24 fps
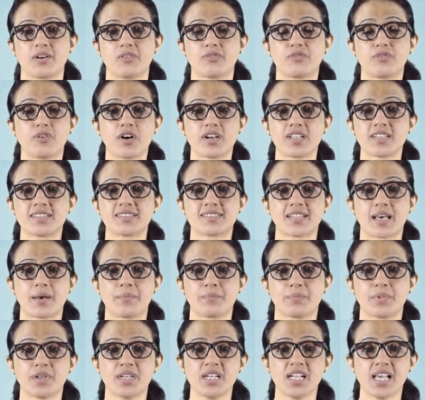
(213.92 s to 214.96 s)
For
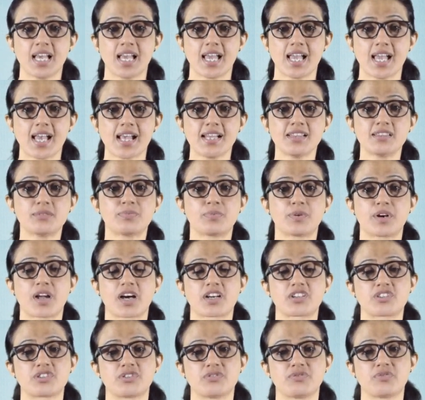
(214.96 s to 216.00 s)
example, health
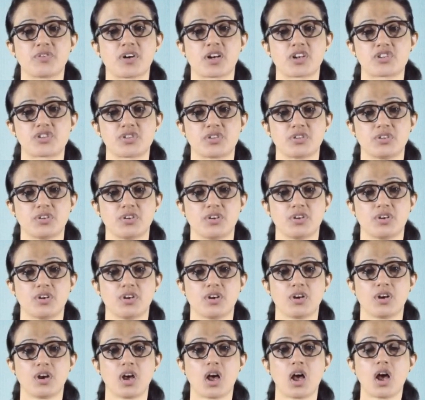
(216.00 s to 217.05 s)
production function,
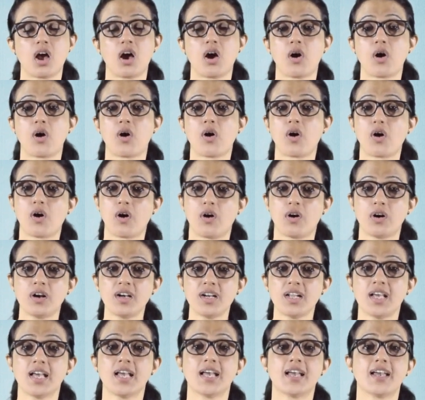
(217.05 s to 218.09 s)
or
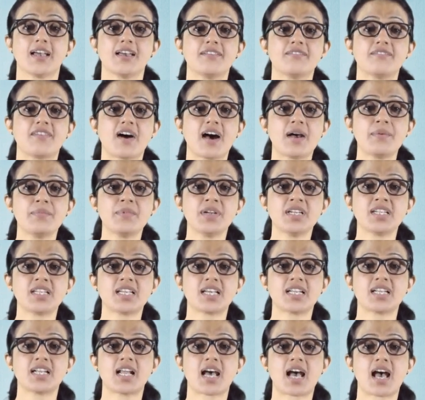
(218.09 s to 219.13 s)
environment
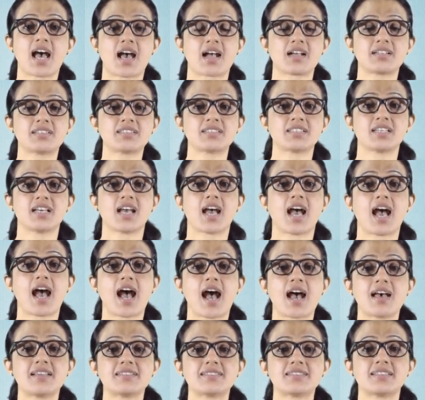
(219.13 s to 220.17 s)
can act
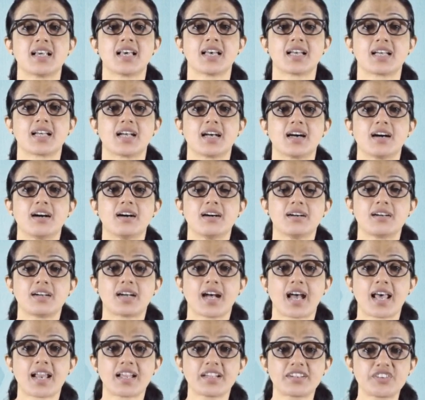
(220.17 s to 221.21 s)
as a
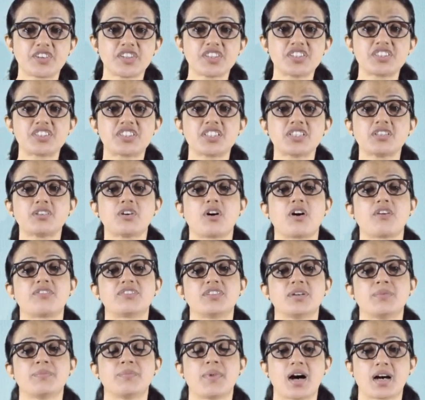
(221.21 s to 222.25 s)
characteristic of
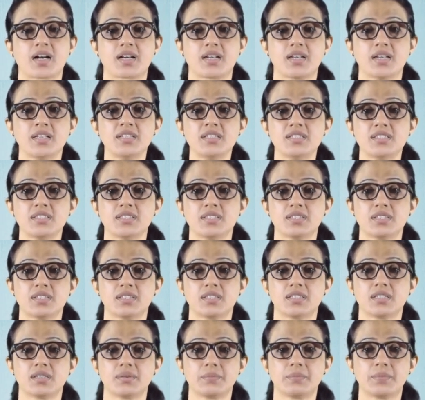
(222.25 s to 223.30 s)
the market
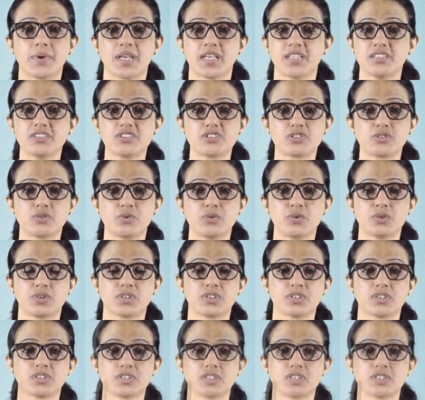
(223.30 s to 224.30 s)
based good.